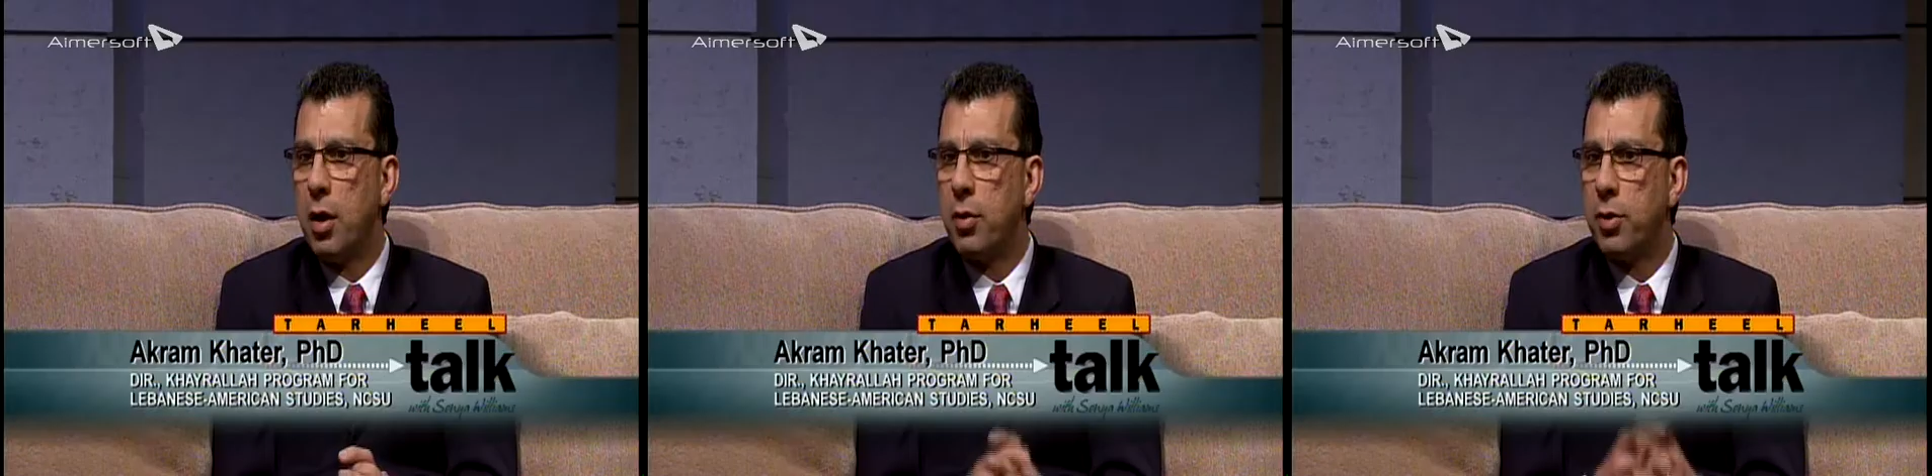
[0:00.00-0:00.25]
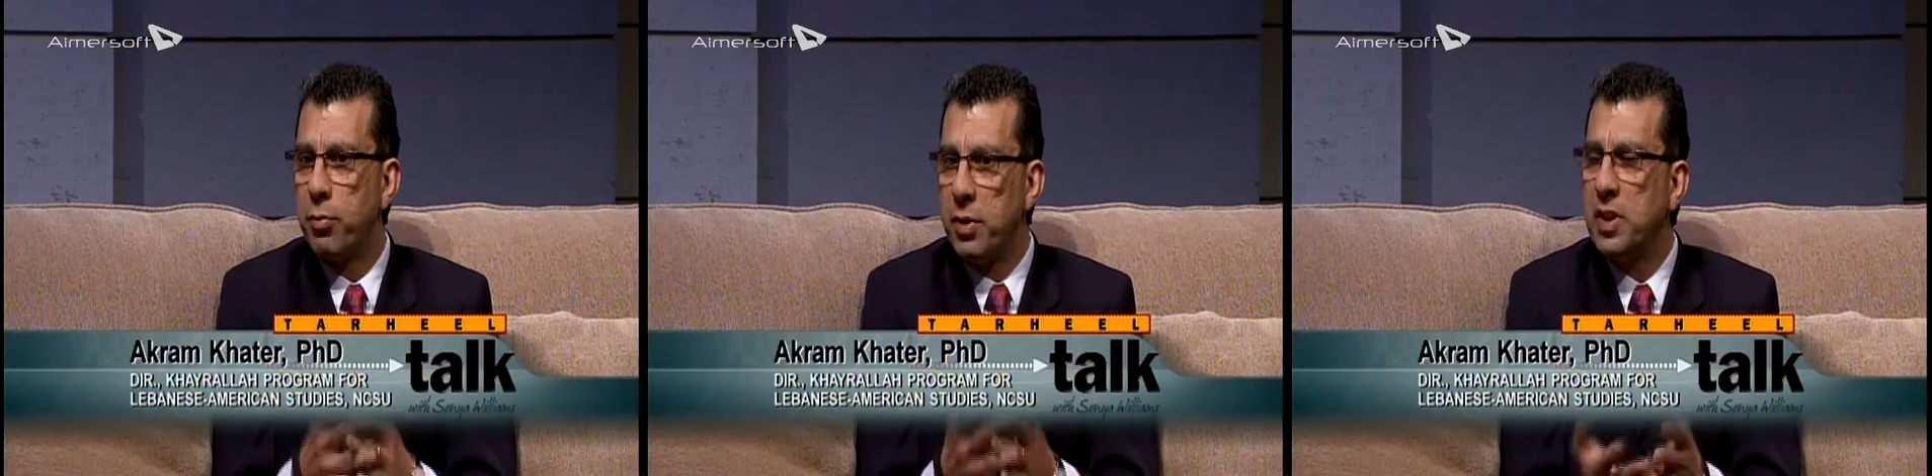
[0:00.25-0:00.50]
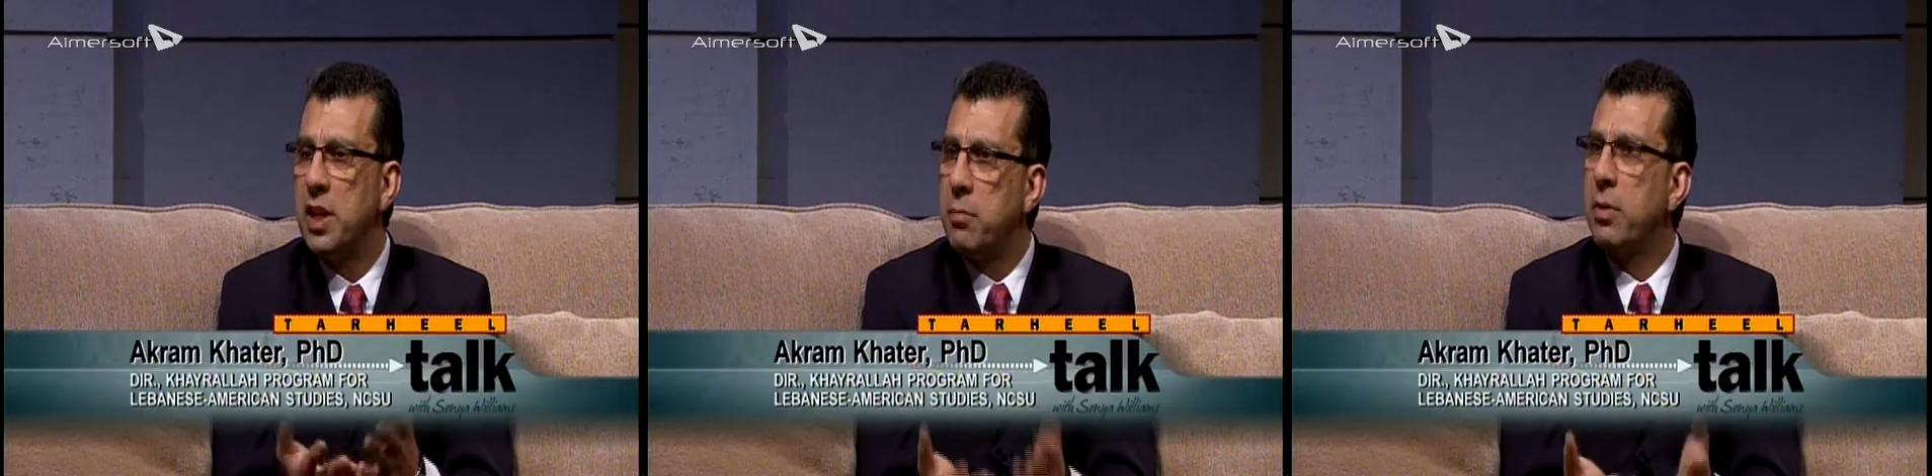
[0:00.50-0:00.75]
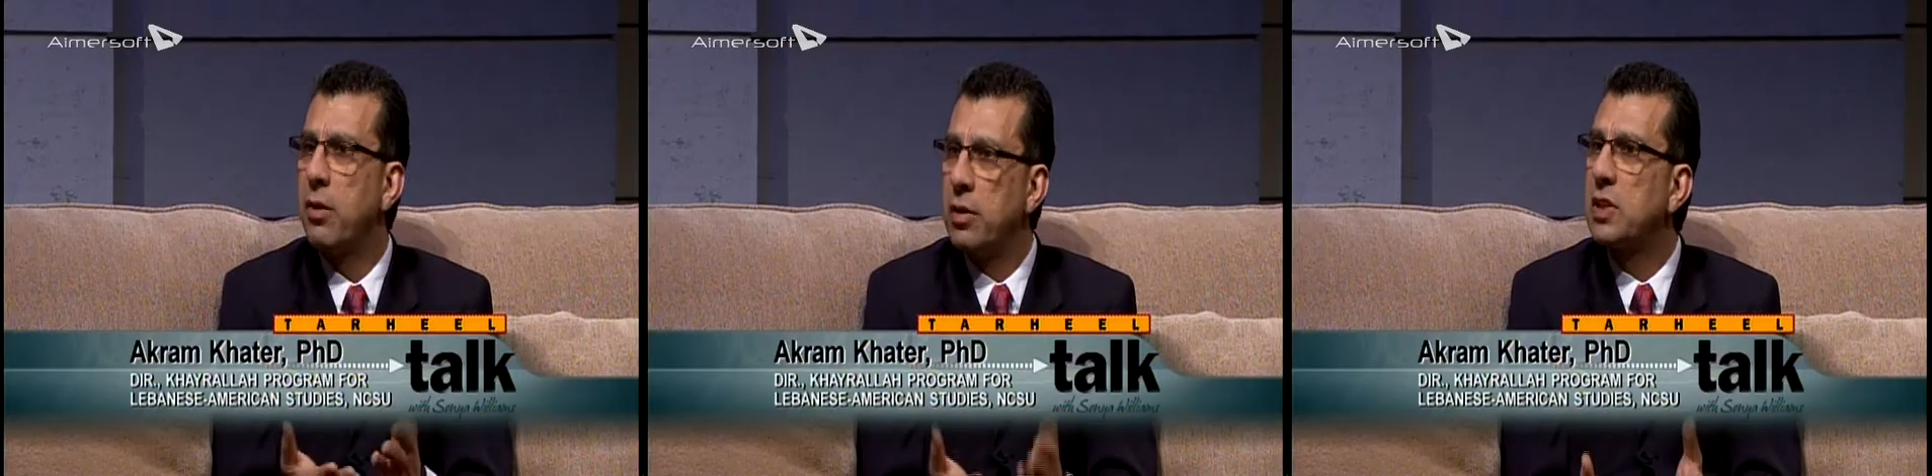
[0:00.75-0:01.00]
the reason
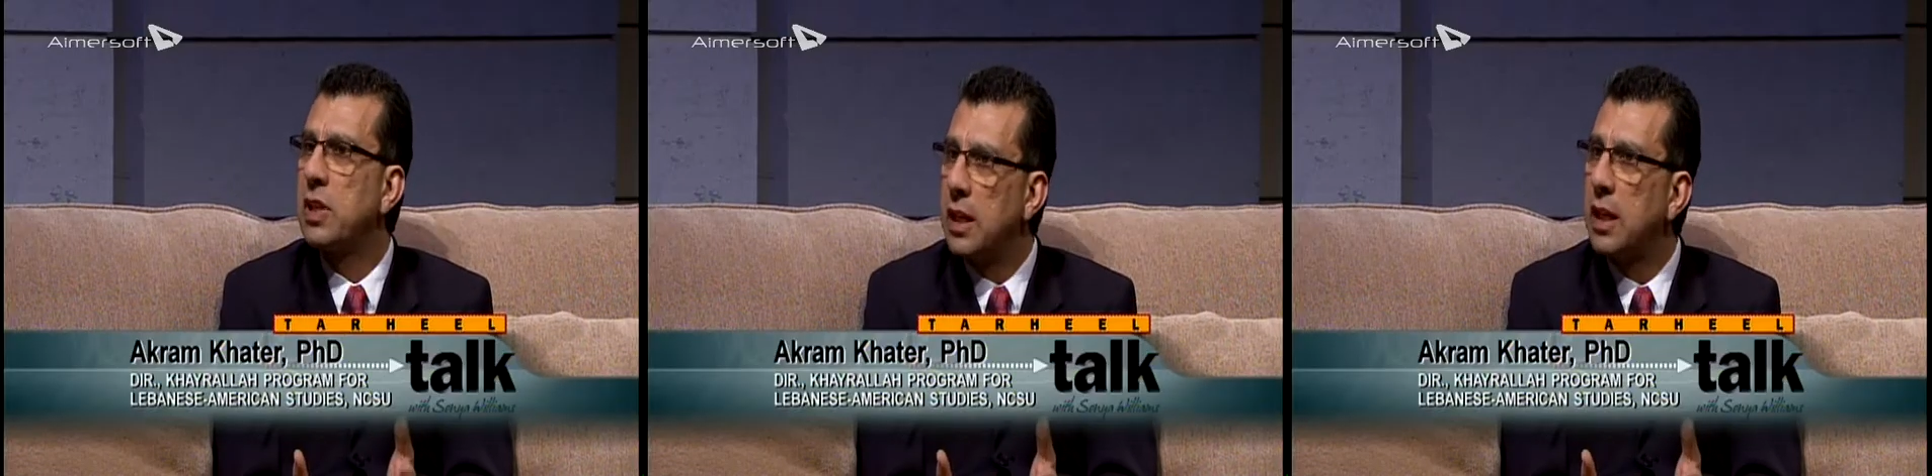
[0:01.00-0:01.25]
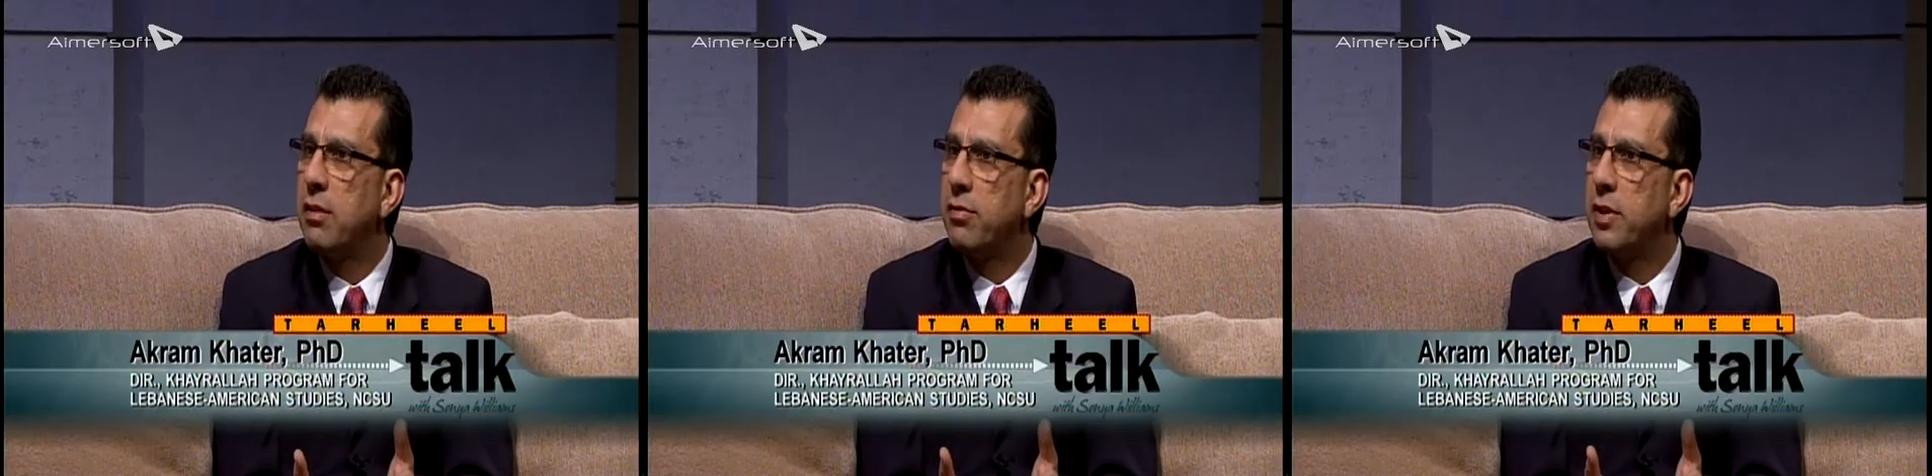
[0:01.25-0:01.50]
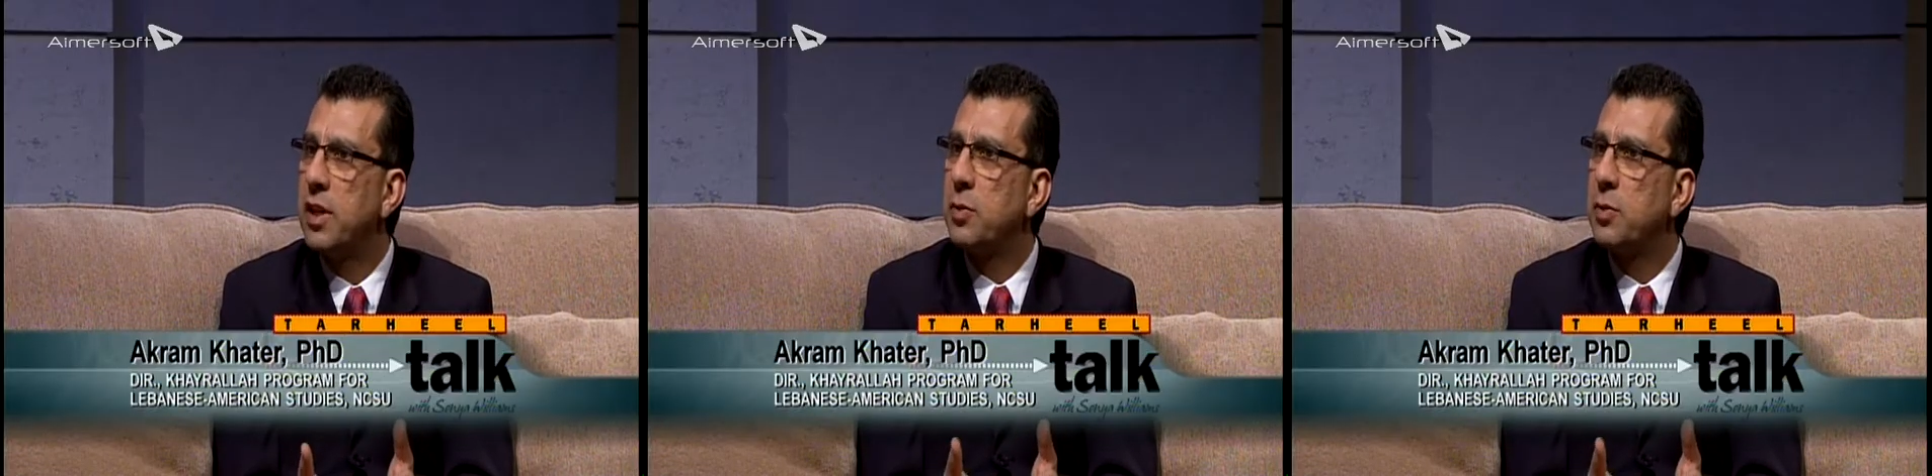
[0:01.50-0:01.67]
immigrants leave